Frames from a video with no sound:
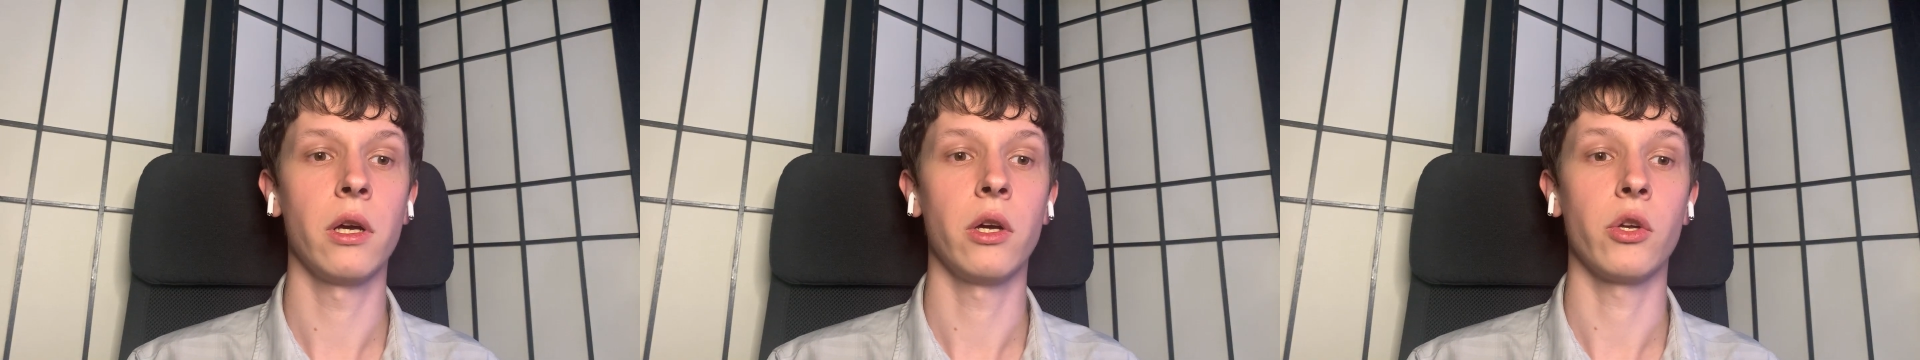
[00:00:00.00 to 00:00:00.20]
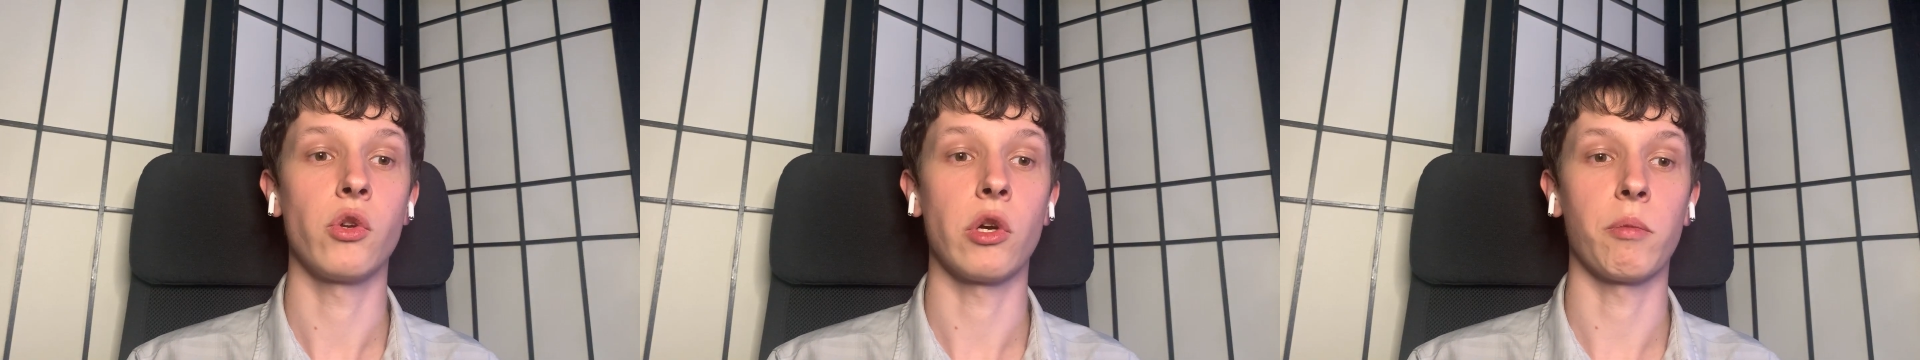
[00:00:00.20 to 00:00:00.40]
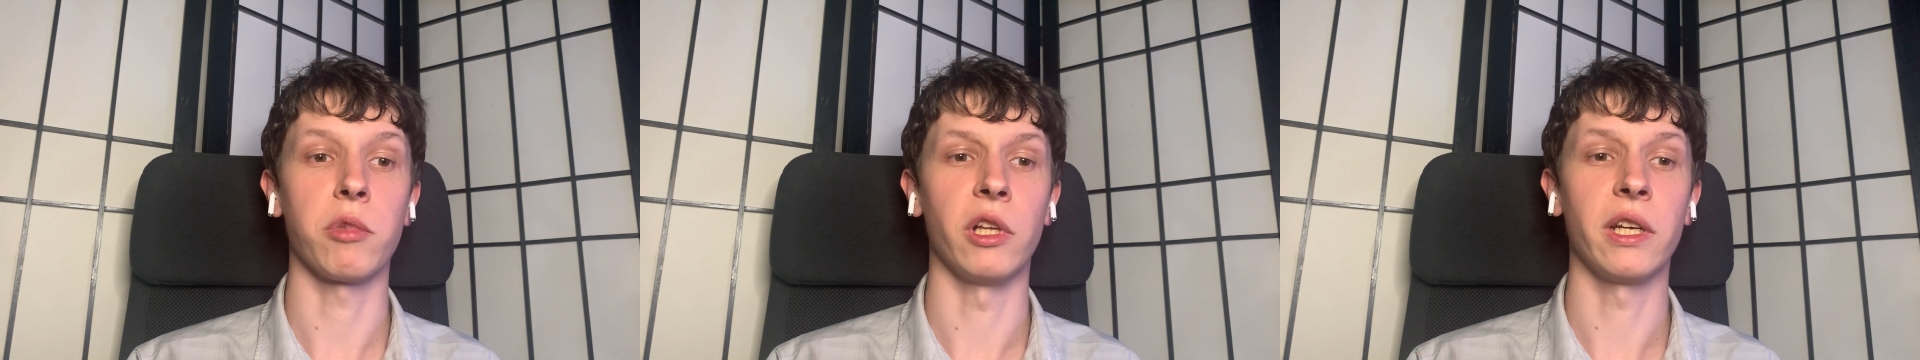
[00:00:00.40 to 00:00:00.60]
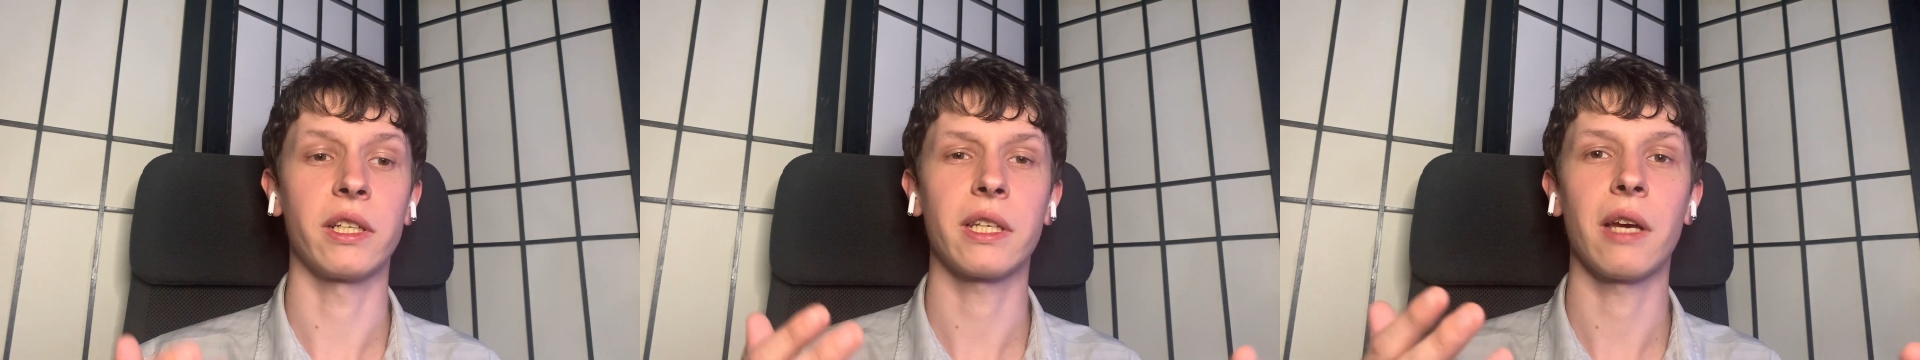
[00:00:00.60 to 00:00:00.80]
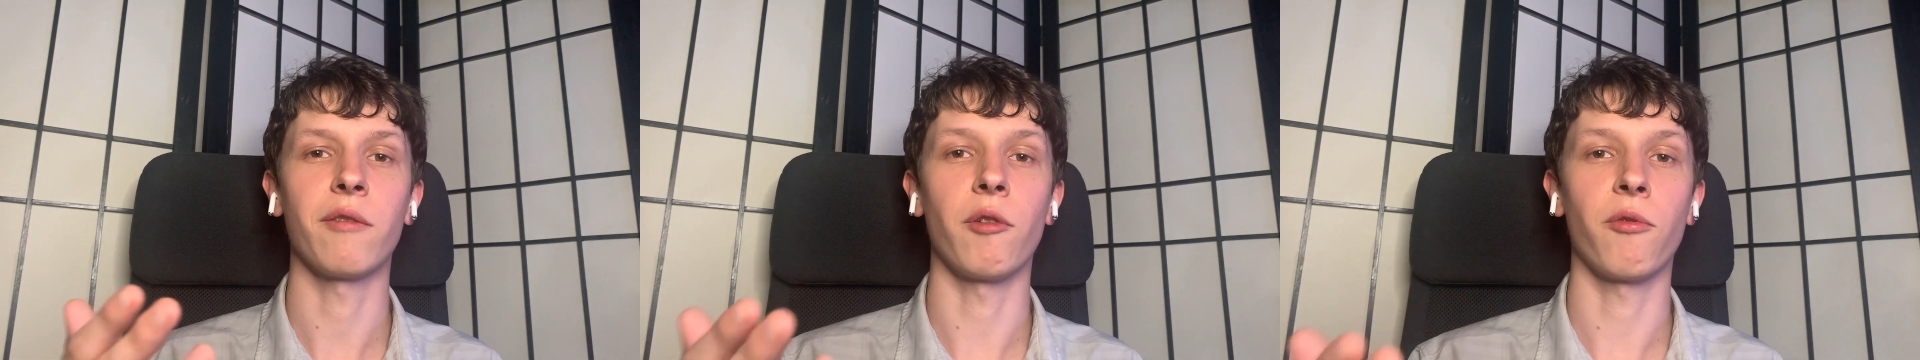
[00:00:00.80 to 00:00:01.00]
You are playing to
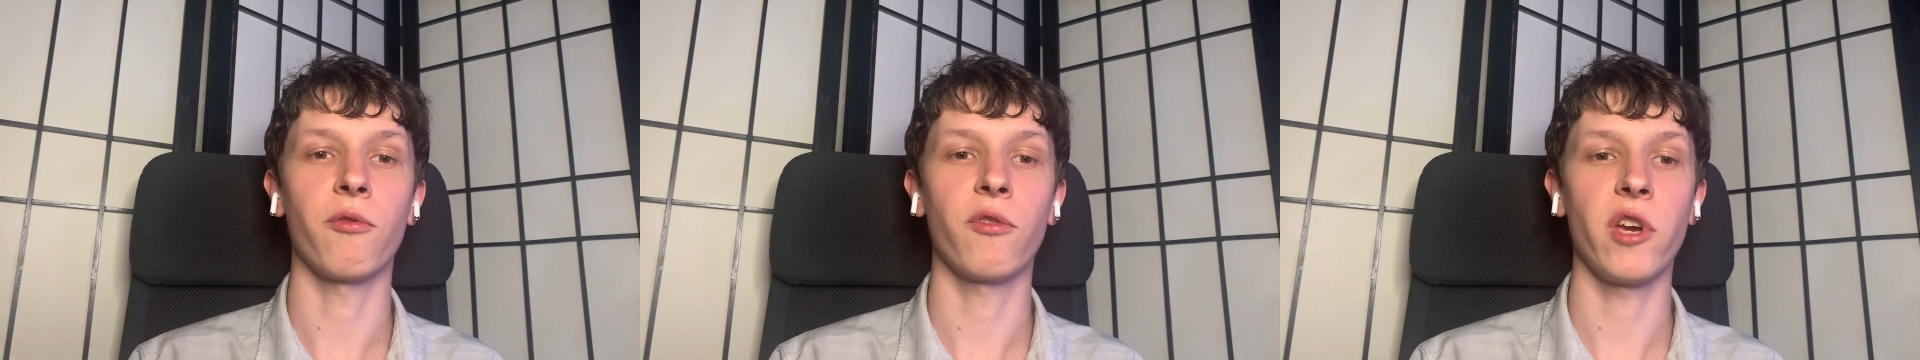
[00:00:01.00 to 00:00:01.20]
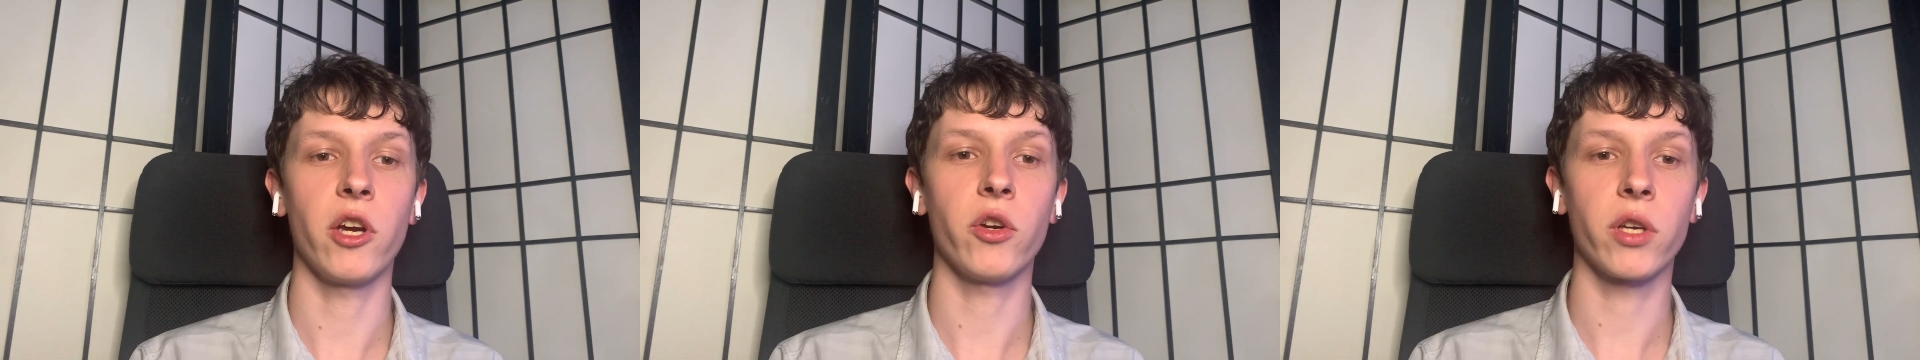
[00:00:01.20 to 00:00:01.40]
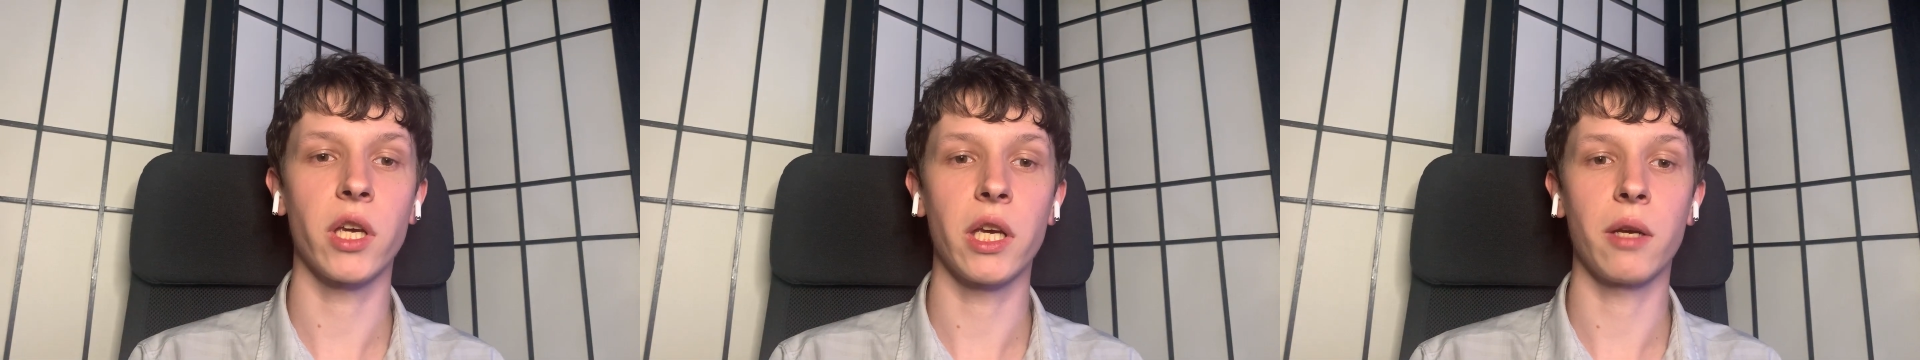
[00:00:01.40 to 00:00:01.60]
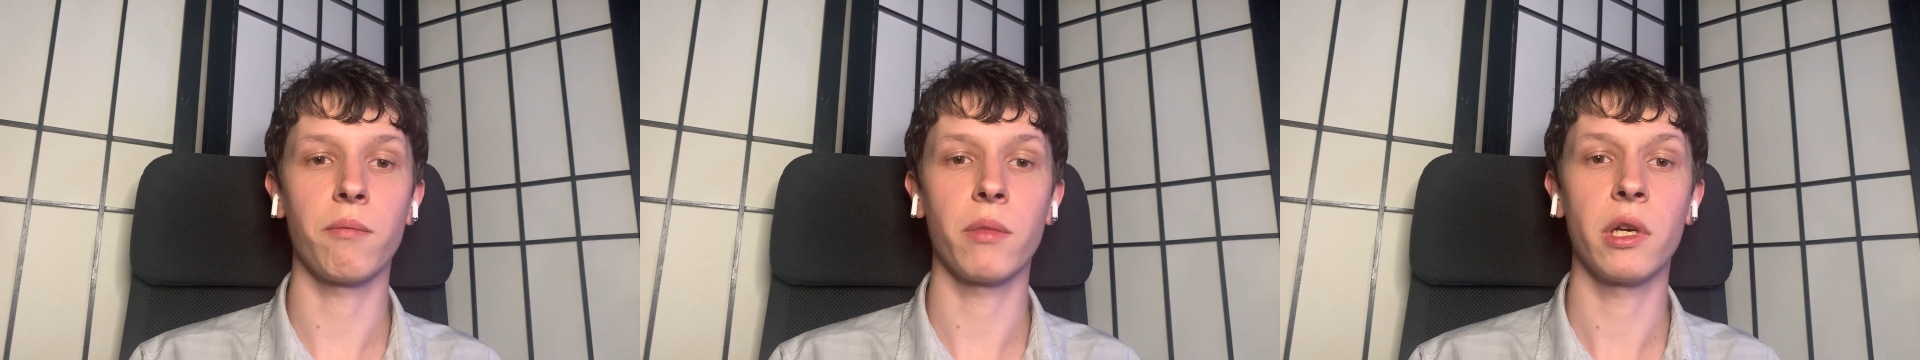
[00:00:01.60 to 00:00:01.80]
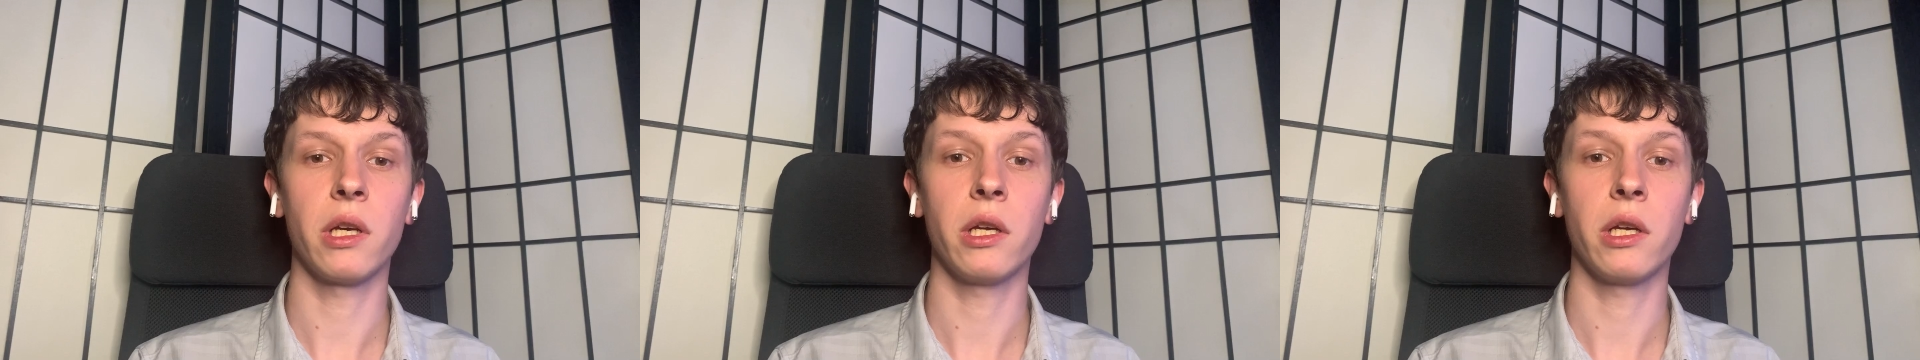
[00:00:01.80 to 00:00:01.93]
have a fair game,